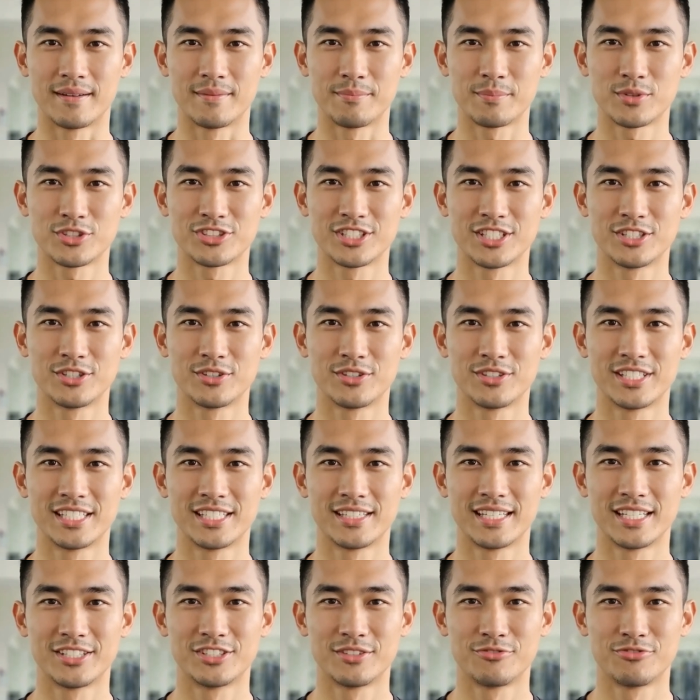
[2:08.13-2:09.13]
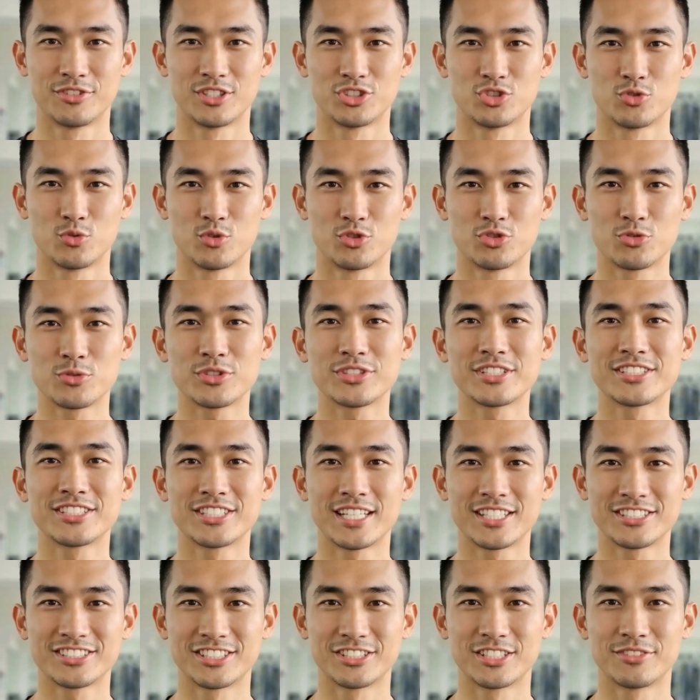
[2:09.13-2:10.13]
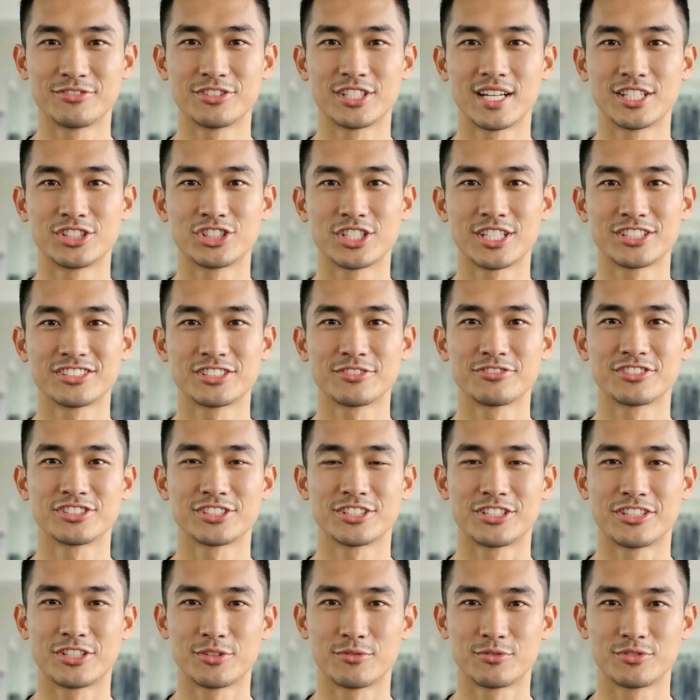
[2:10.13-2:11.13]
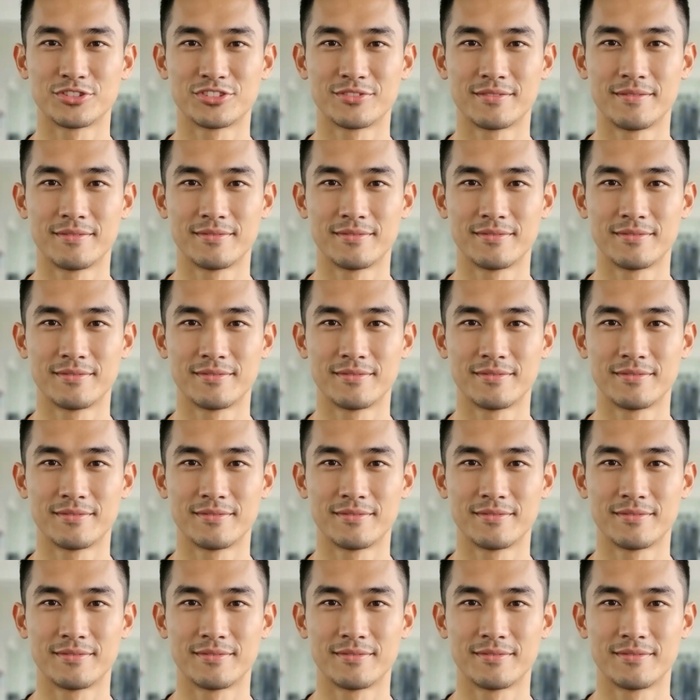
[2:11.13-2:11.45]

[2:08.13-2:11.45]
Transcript: particularly in individuals with sensitive digestive systems.